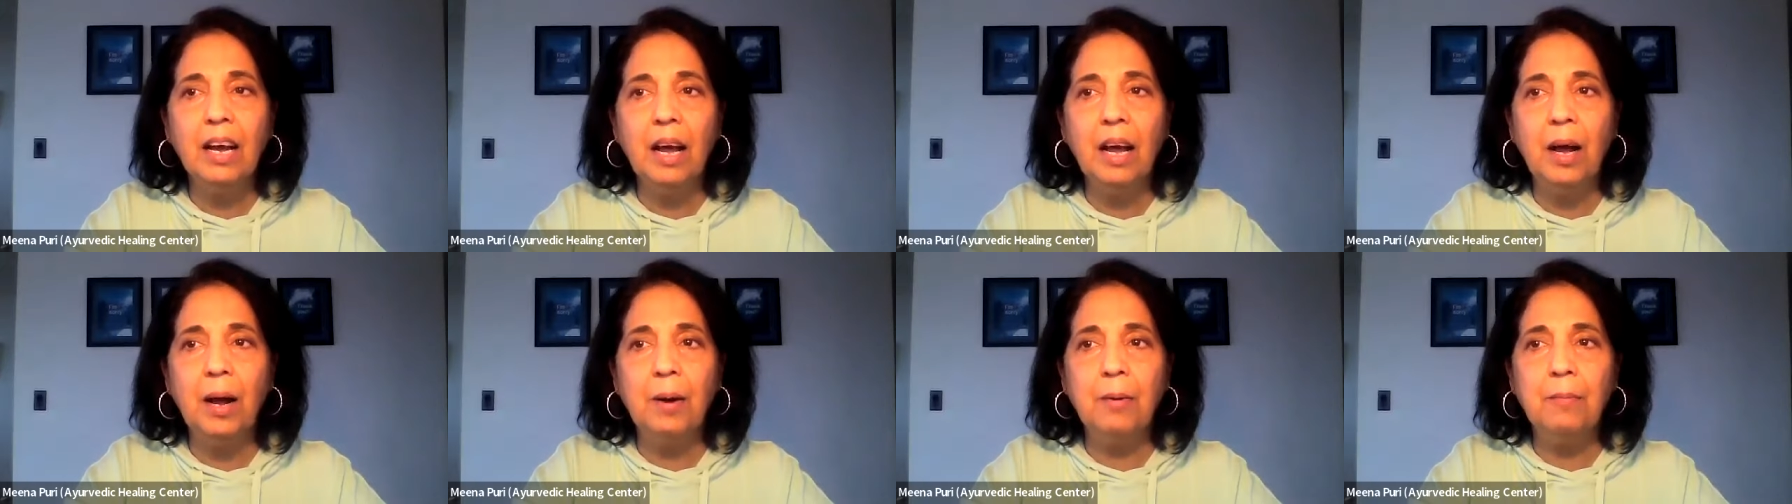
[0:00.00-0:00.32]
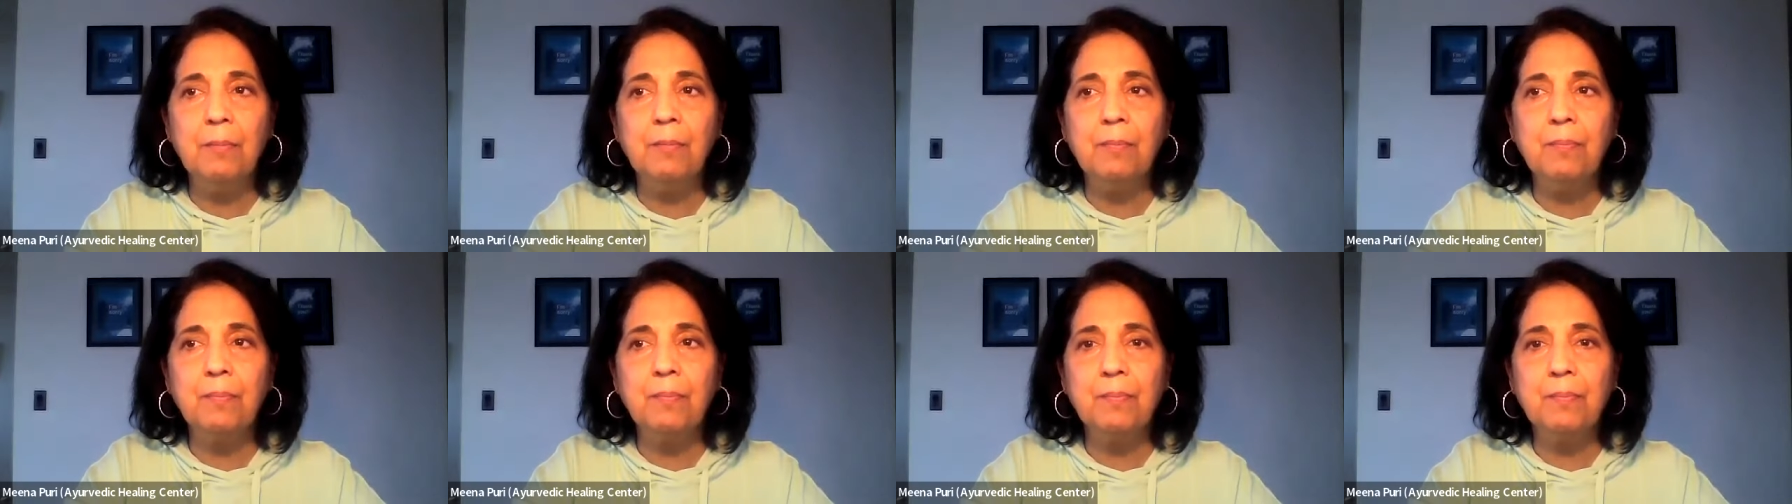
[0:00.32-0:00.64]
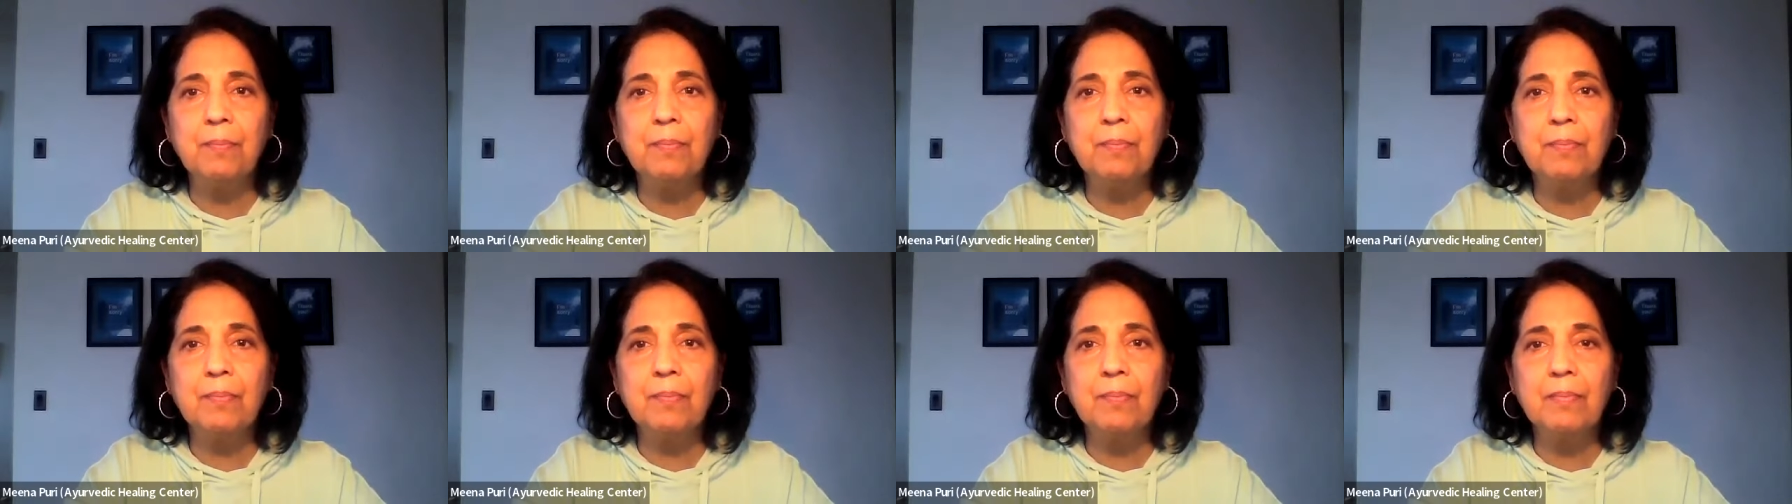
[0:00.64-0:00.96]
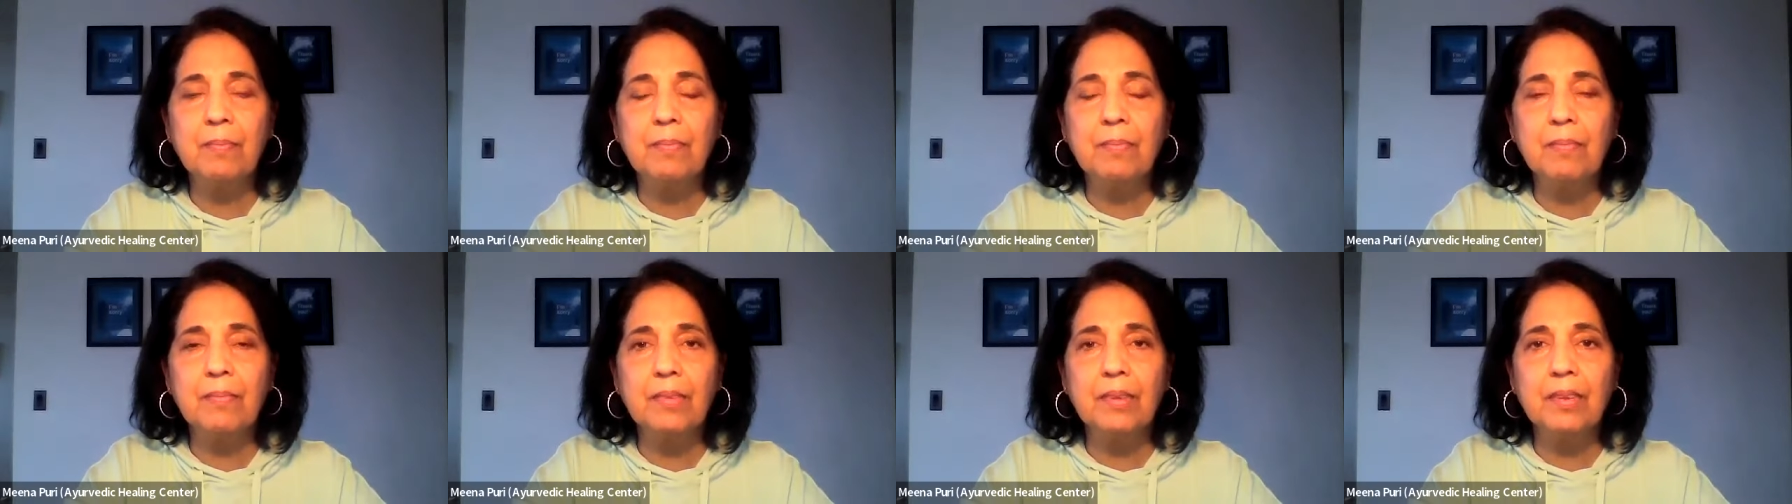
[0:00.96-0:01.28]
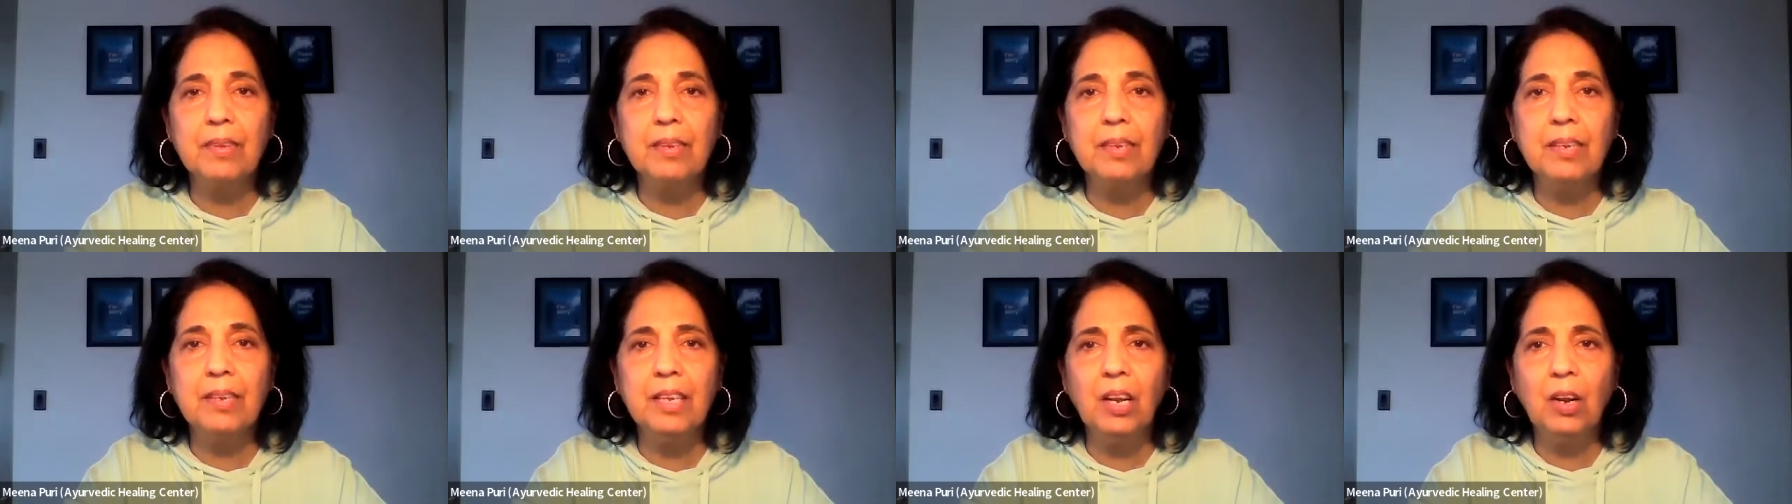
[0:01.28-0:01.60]
Um,
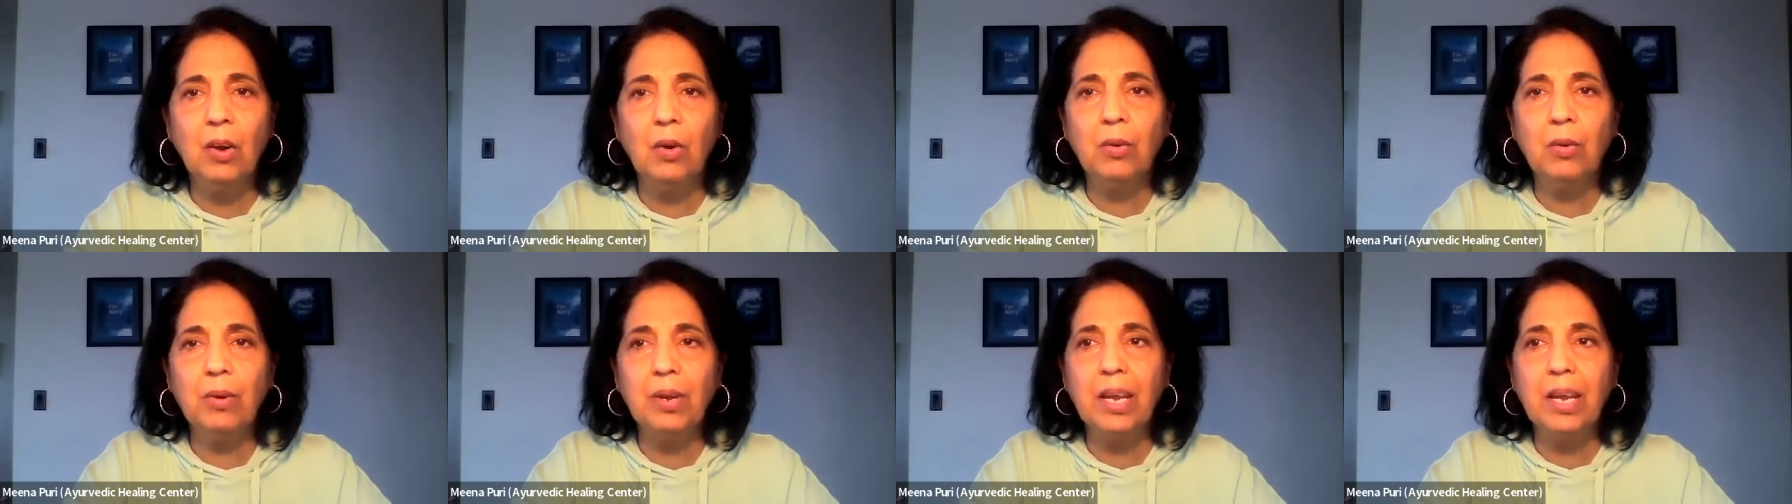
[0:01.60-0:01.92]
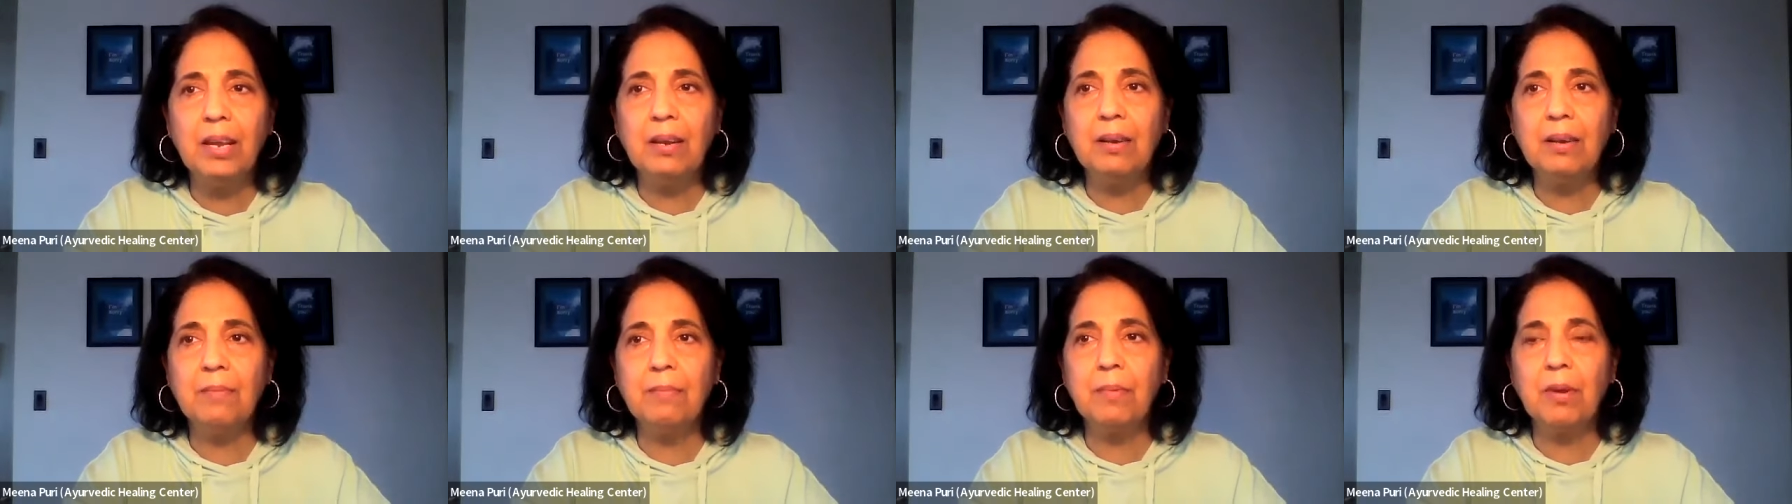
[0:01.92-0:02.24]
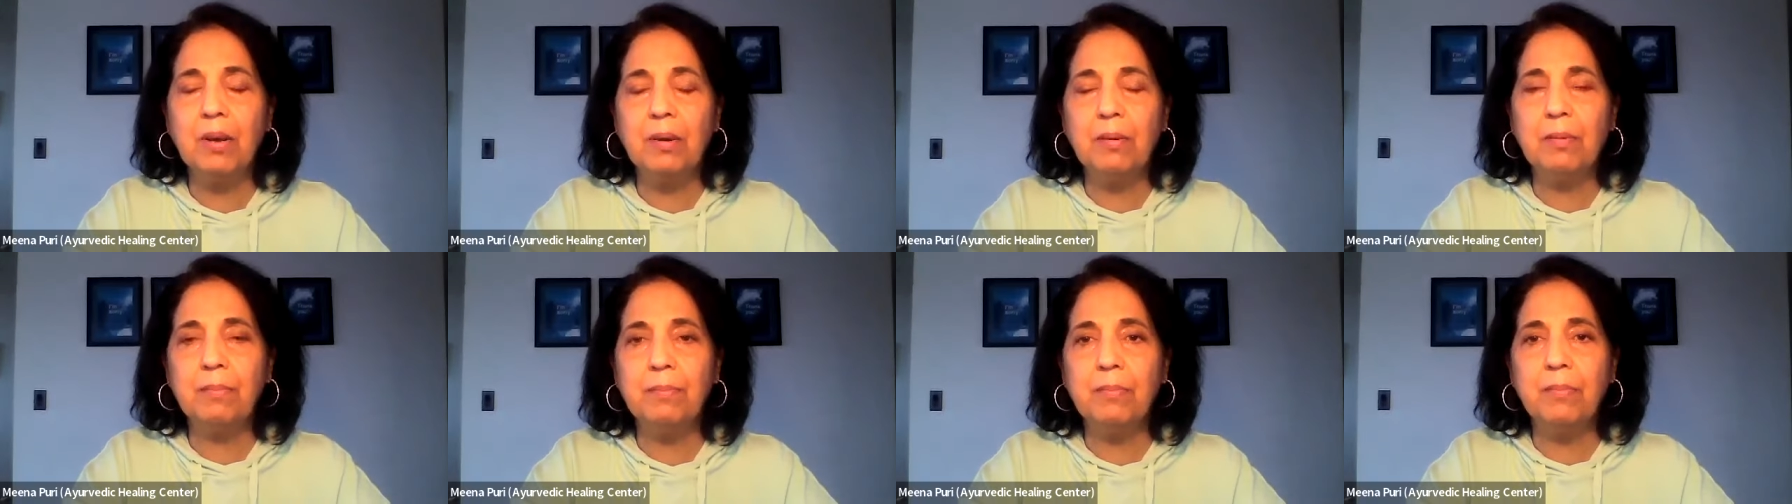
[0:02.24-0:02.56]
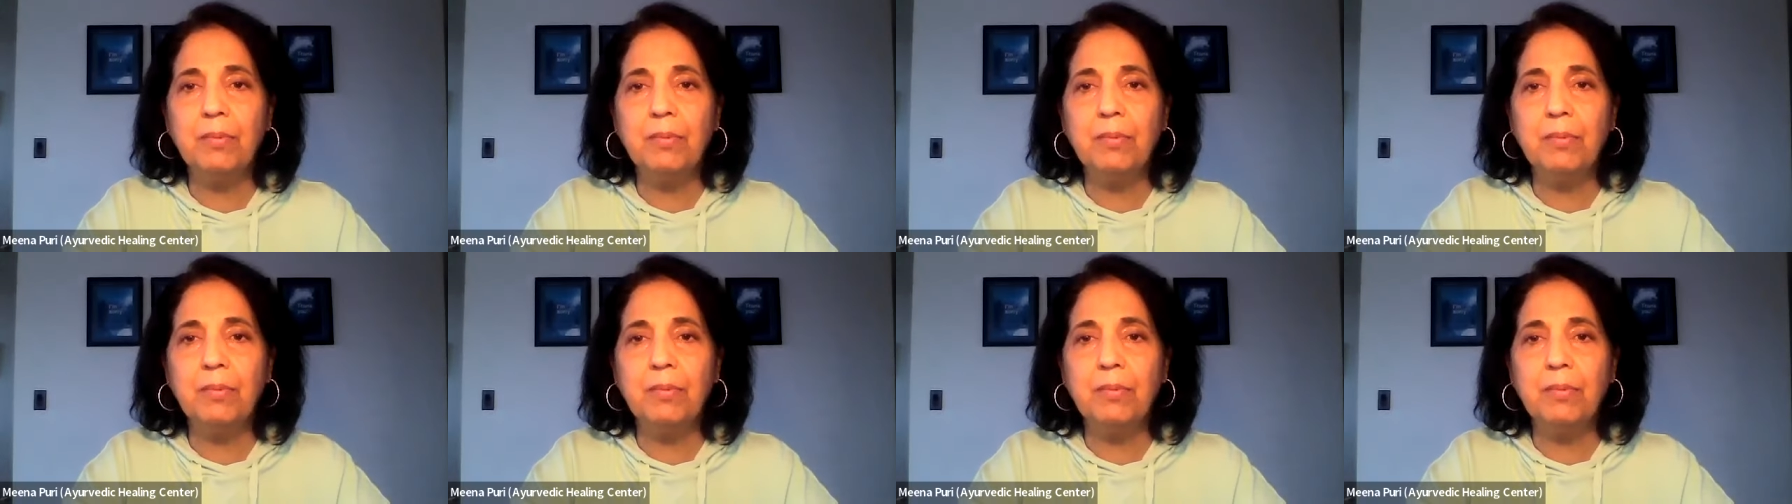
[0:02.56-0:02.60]
you know, in